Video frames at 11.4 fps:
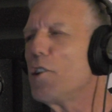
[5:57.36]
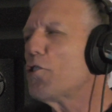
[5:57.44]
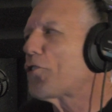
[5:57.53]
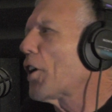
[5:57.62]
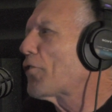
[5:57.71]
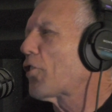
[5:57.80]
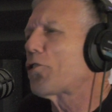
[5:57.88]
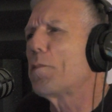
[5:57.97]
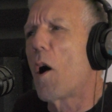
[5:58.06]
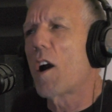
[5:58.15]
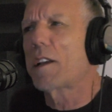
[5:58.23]
You're such a
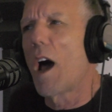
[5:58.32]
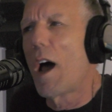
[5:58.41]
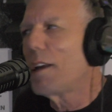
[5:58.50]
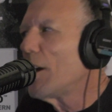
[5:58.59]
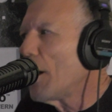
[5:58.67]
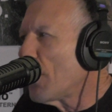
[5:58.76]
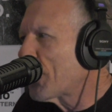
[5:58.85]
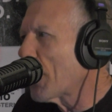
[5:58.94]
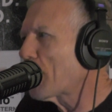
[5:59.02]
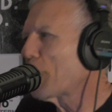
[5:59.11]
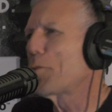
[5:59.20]
smart guy.
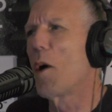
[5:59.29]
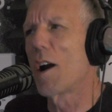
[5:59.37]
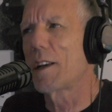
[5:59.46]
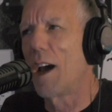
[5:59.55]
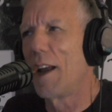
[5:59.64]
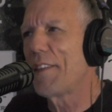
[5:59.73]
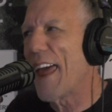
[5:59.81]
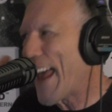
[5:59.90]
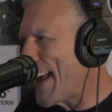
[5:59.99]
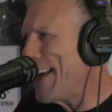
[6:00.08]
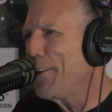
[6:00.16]
Such a smart guy. The
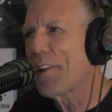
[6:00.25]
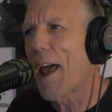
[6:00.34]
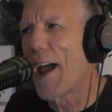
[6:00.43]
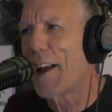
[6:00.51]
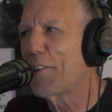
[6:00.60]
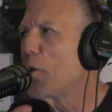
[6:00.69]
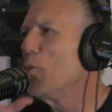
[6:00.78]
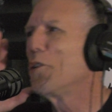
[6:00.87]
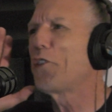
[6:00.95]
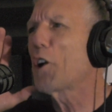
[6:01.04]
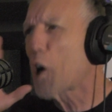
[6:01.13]
Hayes Act, there
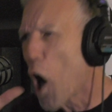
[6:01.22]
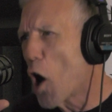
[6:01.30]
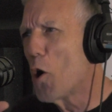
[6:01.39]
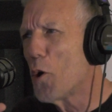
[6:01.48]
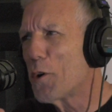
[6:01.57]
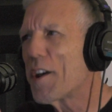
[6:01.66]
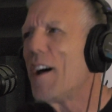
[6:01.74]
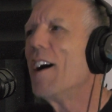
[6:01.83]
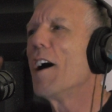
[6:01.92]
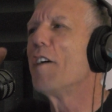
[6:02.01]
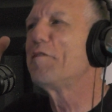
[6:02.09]
was a code
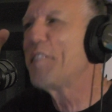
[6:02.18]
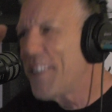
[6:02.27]
of